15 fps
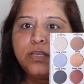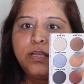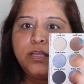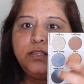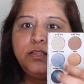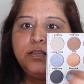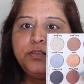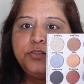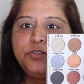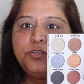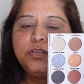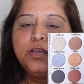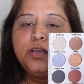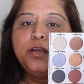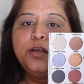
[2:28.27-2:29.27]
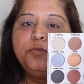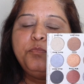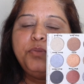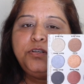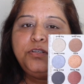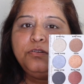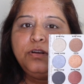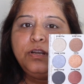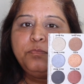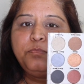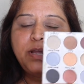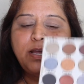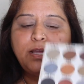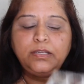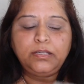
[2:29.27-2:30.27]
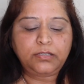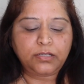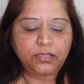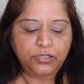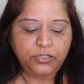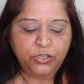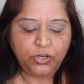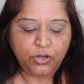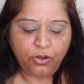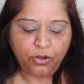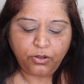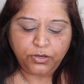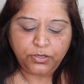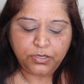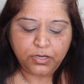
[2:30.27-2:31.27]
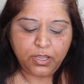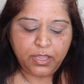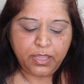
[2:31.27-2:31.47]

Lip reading: And this particular palette does not